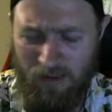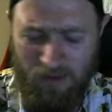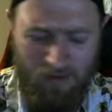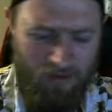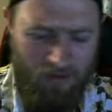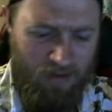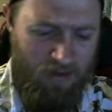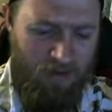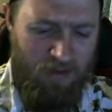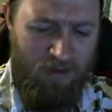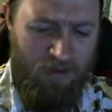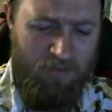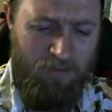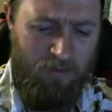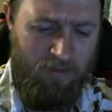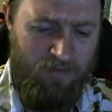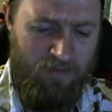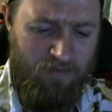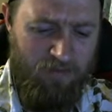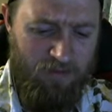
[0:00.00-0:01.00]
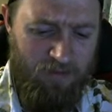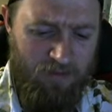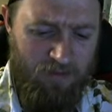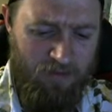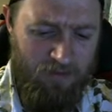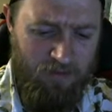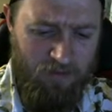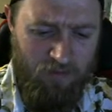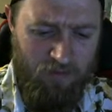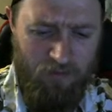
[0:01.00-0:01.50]
Let's see,
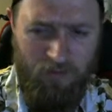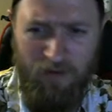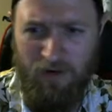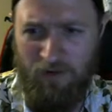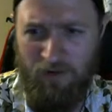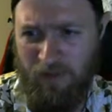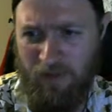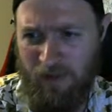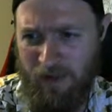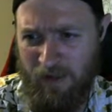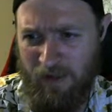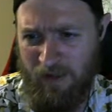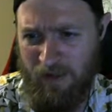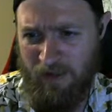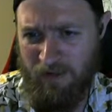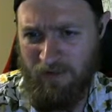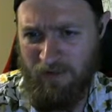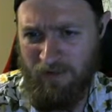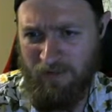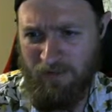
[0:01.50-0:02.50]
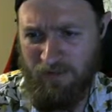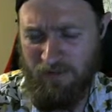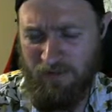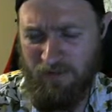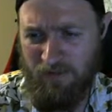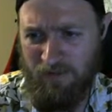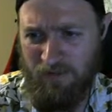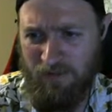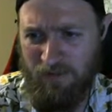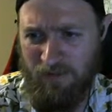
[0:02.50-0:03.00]
greater than,
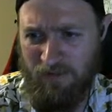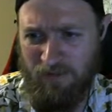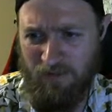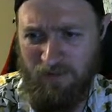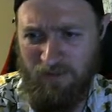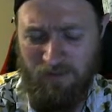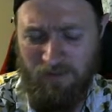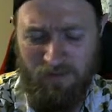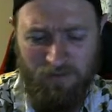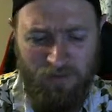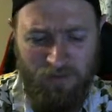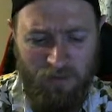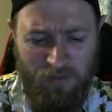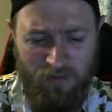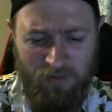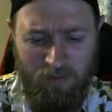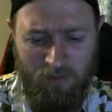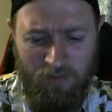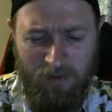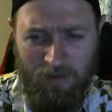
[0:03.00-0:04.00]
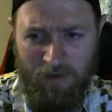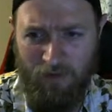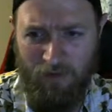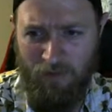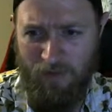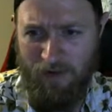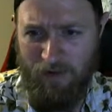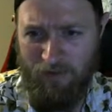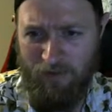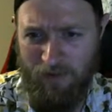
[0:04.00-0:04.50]
so this would be like
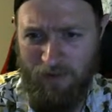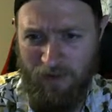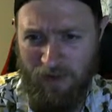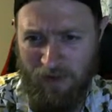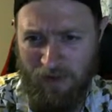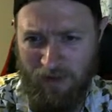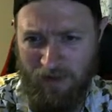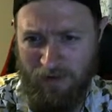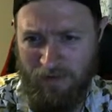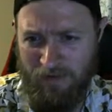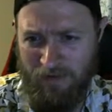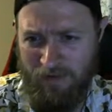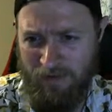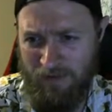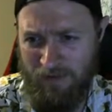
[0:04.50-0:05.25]
greater than,